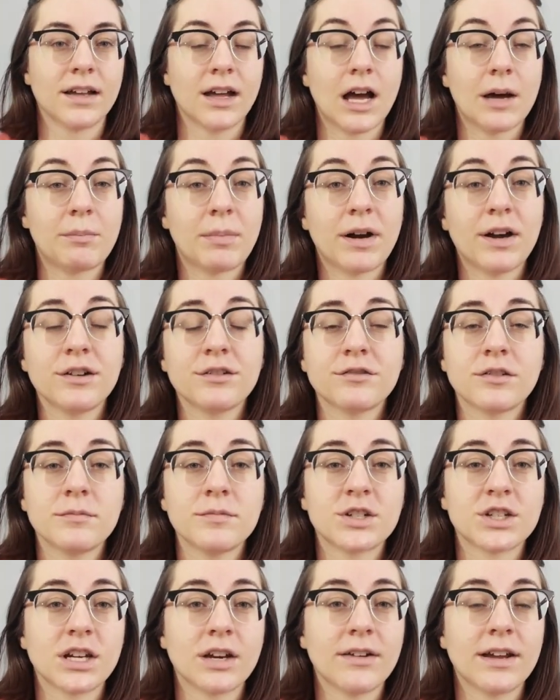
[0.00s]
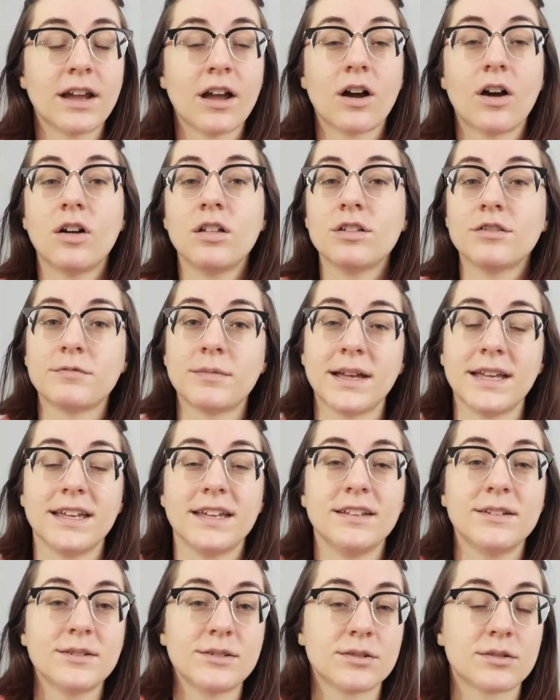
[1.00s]
Apart from sharing all of my
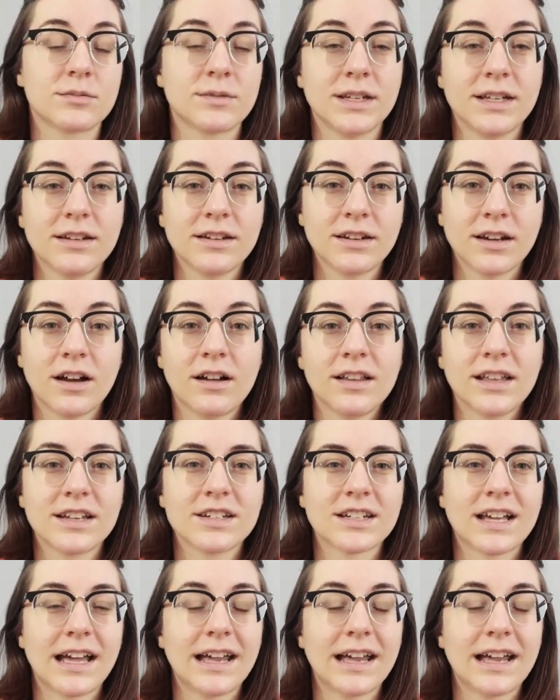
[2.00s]
industry knowledge,